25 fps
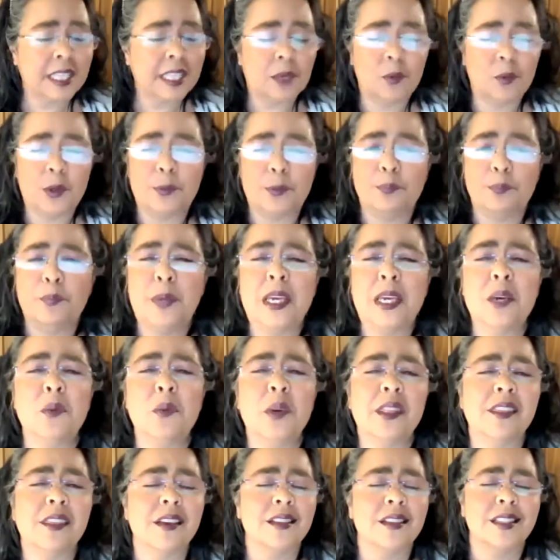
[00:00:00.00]
They would be
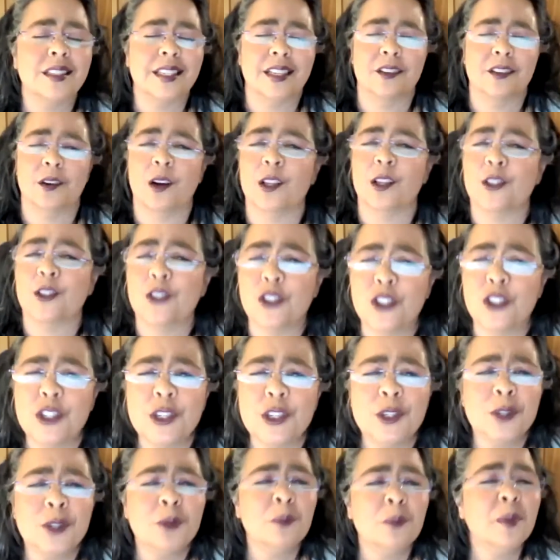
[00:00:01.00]
with us here on
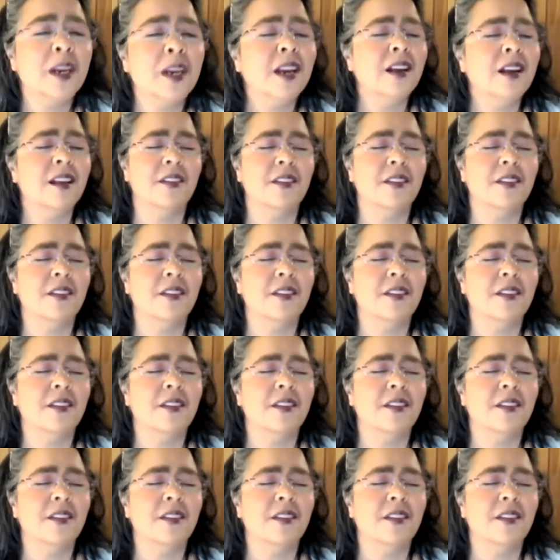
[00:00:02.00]
Zoom.